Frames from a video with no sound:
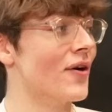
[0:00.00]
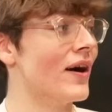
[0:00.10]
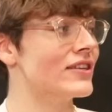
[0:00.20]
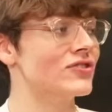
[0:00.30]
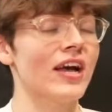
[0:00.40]
know,
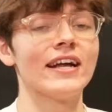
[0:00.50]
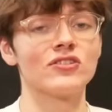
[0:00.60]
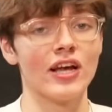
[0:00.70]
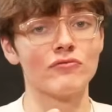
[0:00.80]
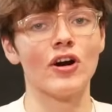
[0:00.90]
it's like
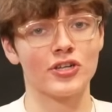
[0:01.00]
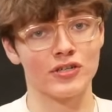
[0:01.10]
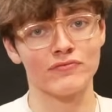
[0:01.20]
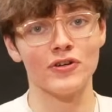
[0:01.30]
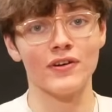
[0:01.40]
it's like
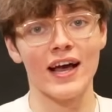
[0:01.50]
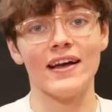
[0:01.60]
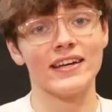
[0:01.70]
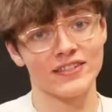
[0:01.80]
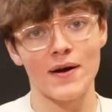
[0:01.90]
Russian
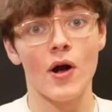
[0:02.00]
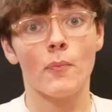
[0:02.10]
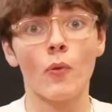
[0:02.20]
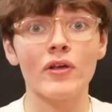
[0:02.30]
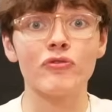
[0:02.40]
roulette, exactly.
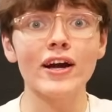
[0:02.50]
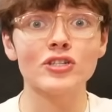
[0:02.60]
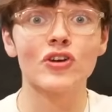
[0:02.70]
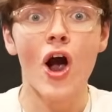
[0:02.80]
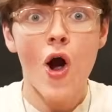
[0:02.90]
But with
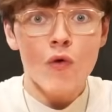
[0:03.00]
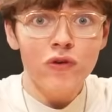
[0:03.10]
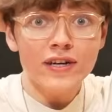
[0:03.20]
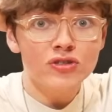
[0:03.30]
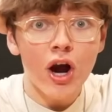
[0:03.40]
restaurant
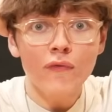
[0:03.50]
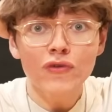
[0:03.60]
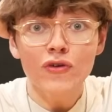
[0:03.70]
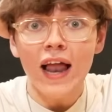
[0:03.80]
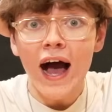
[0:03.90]
restaurant
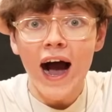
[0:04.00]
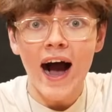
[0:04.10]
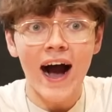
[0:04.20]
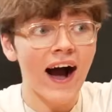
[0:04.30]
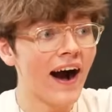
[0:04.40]
roulette.
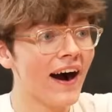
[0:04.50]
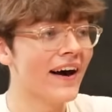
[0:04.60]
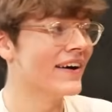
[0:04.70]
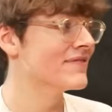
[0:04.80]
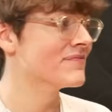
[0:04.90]

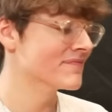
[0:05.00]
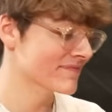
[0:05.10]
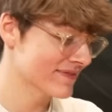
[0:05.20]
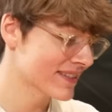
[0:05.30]
Dude.